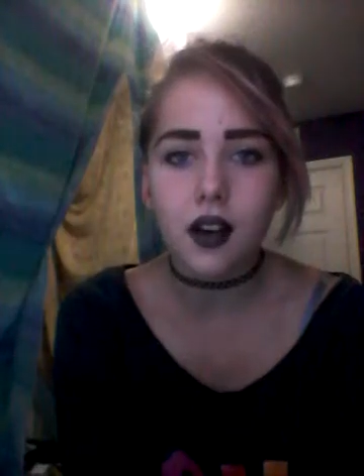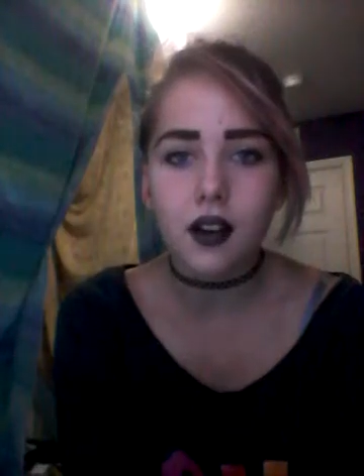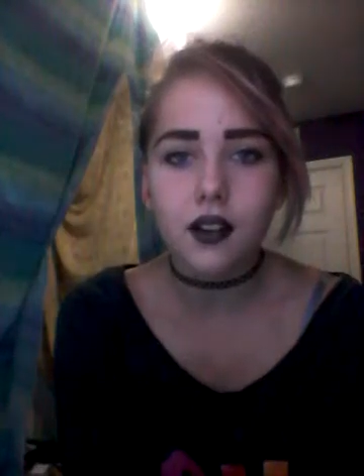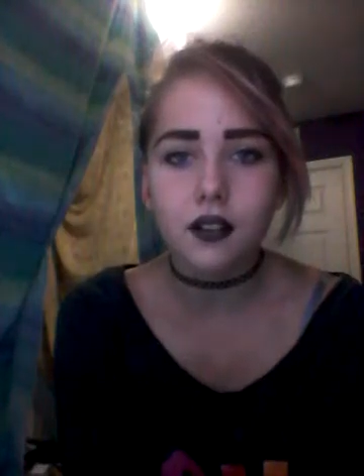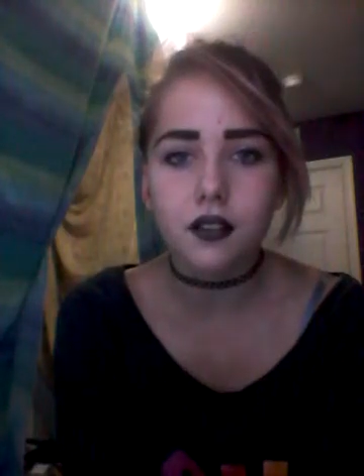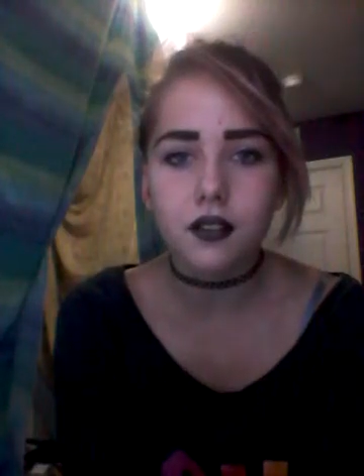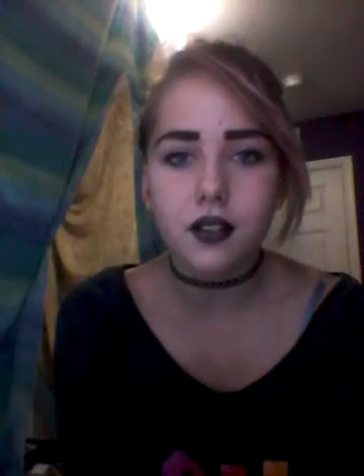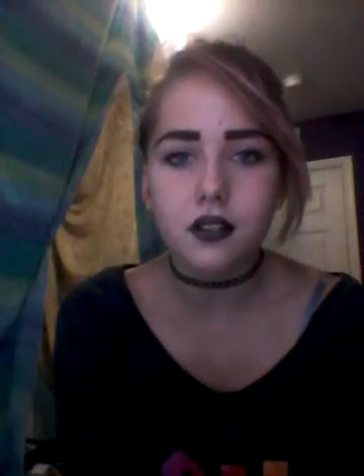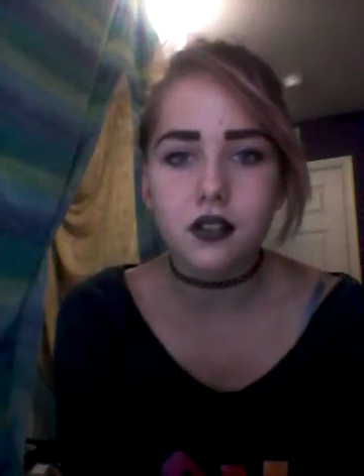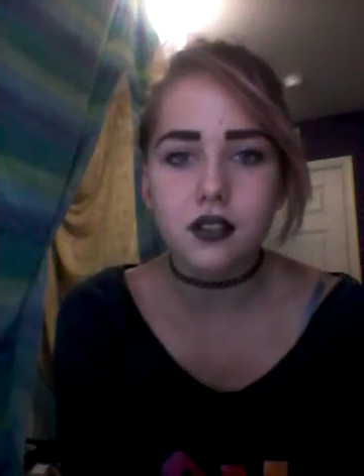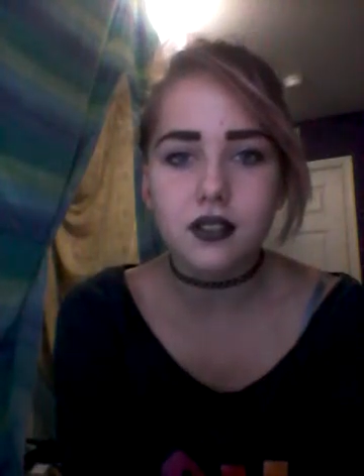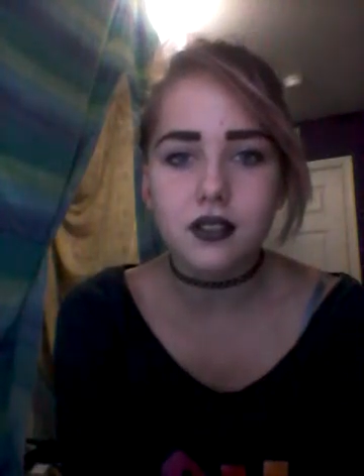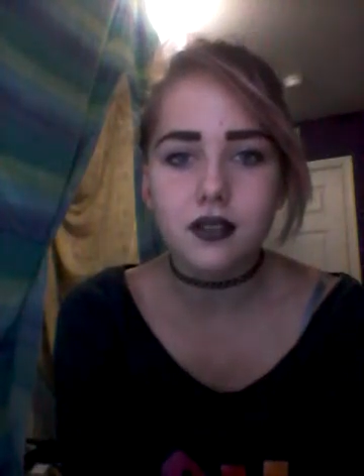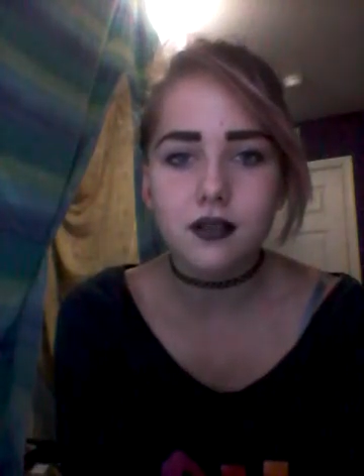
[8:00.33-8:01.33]
not you're
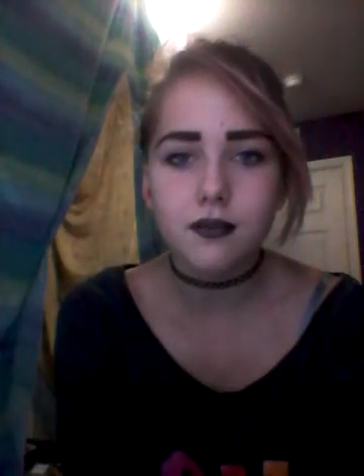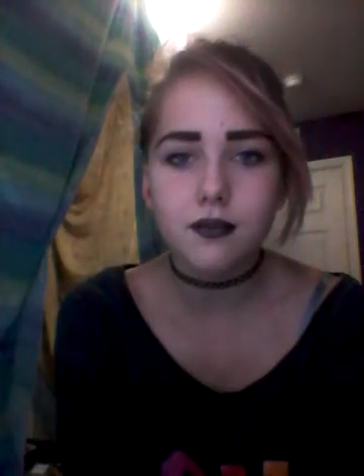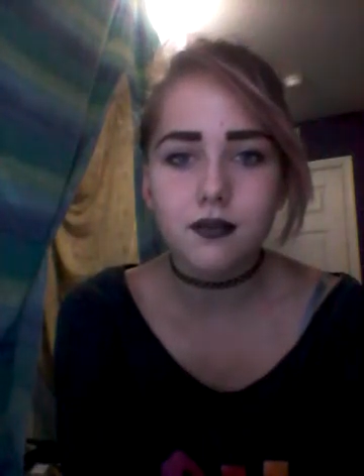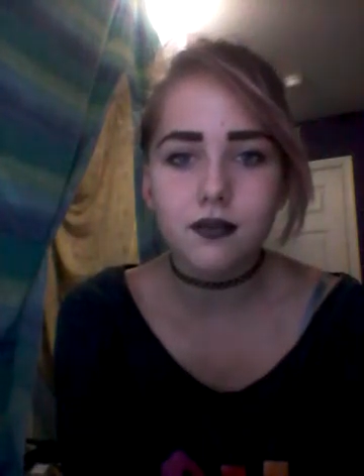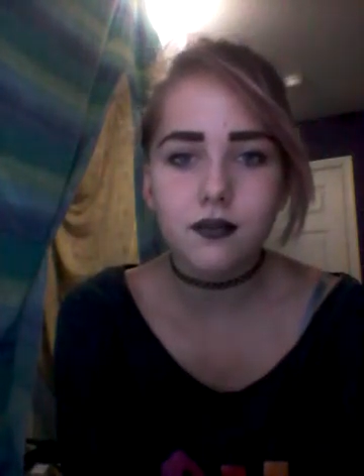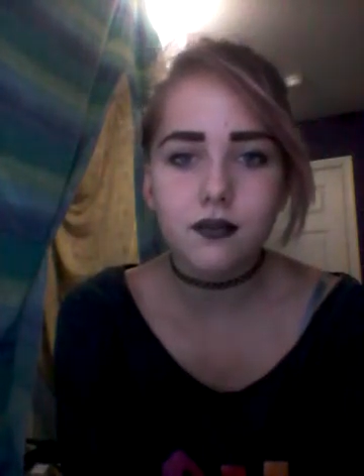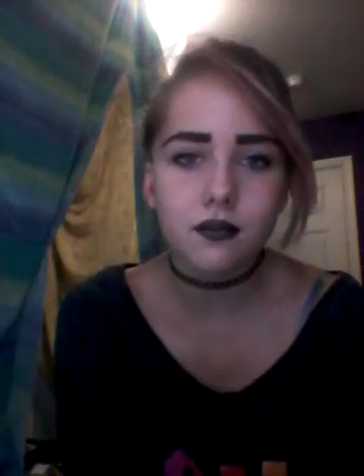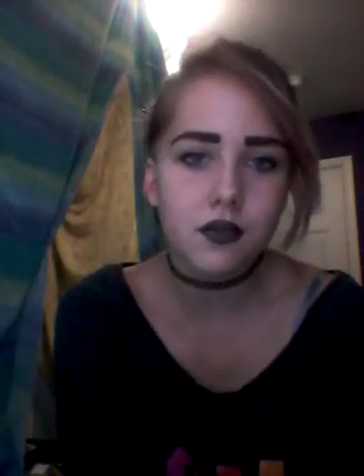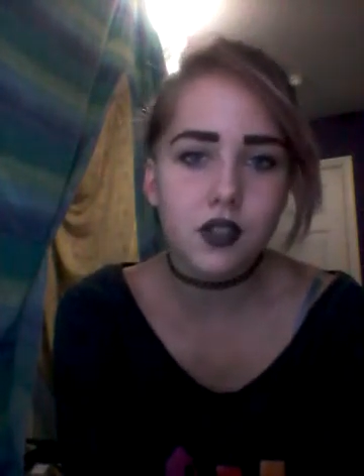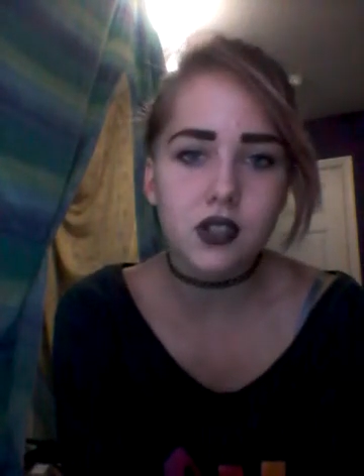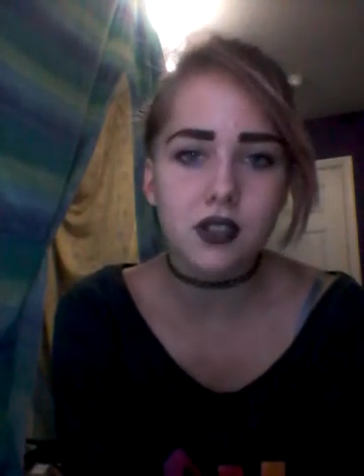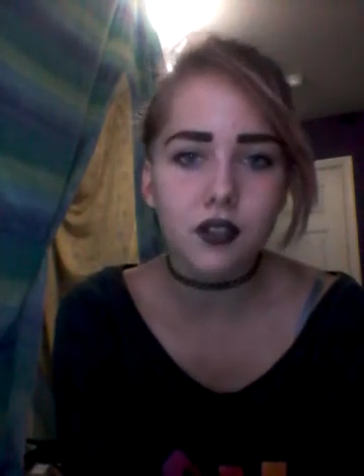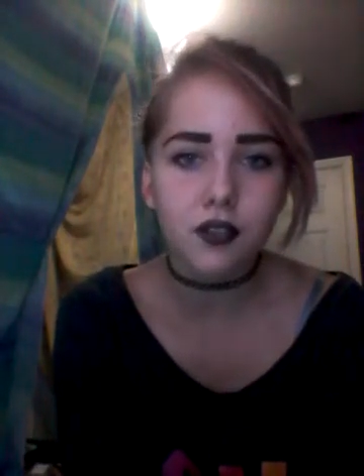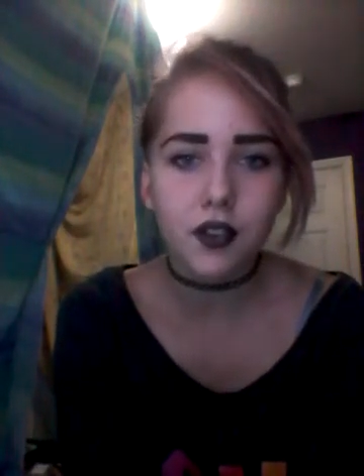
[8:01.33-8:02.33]
religious,
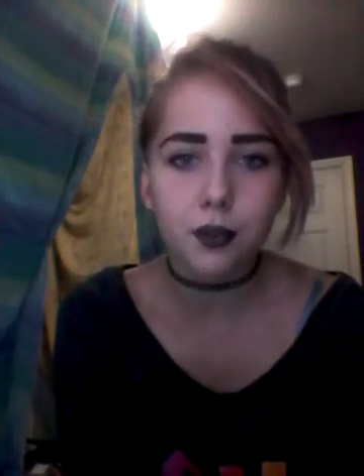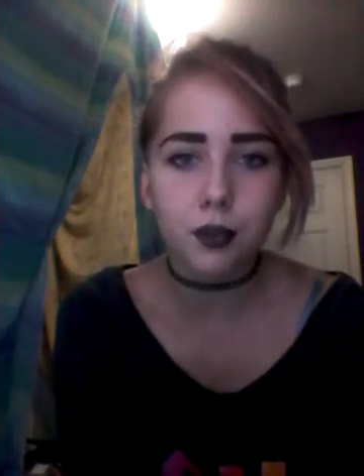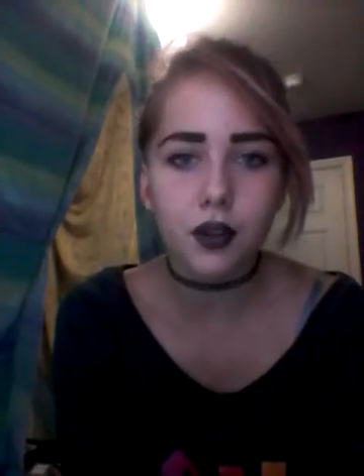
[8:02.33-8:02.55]
just a few